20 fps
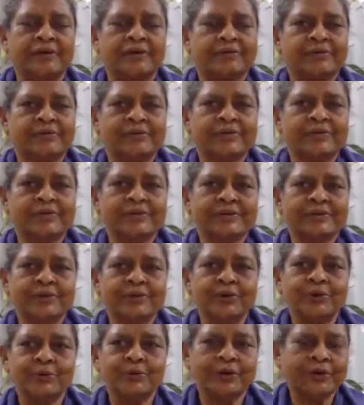So it's
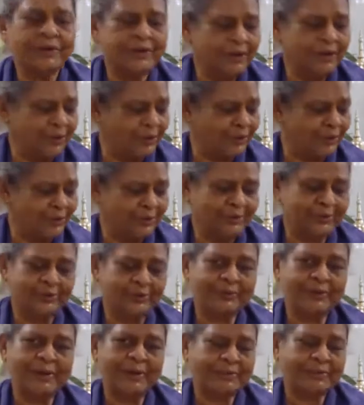going to continue.
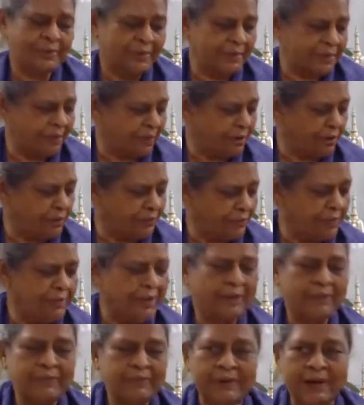So that was the end of
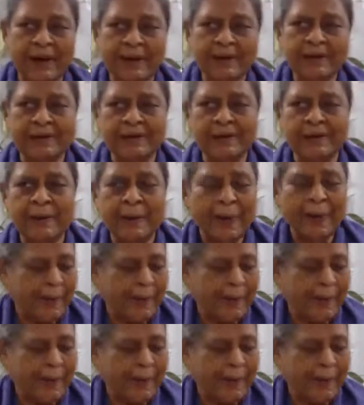it, and we had it.